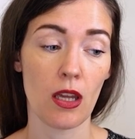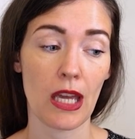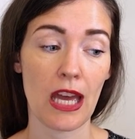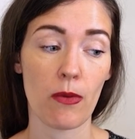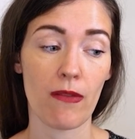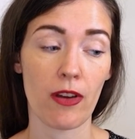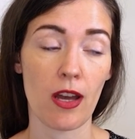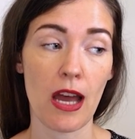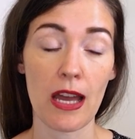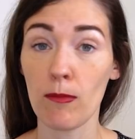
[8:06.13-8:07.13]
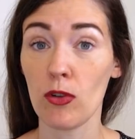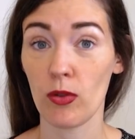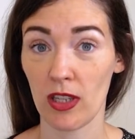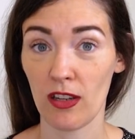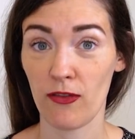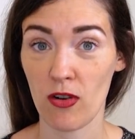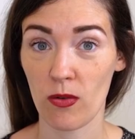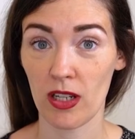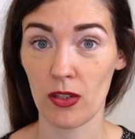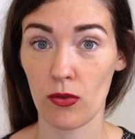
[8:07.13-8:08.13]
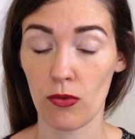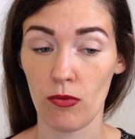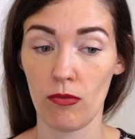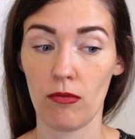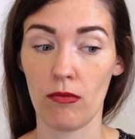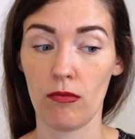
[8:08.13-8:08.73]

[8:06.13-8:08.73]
However, I'm looking forward to